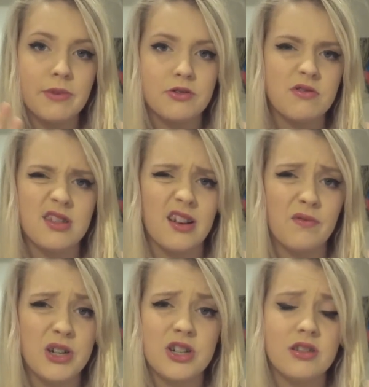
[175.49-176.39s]
special
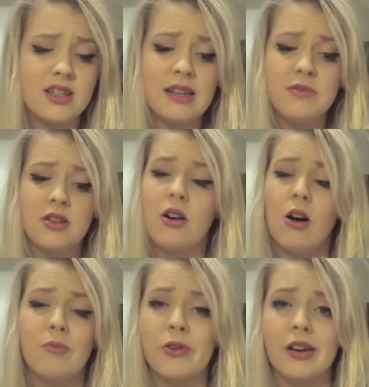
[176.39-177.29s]
stuff which seems to not
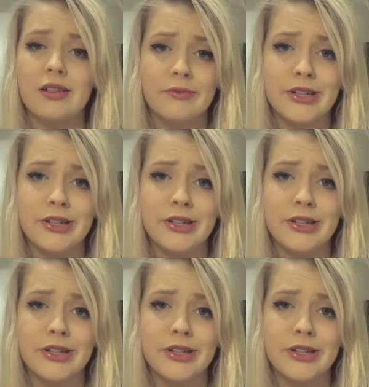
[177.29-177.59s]
hold product,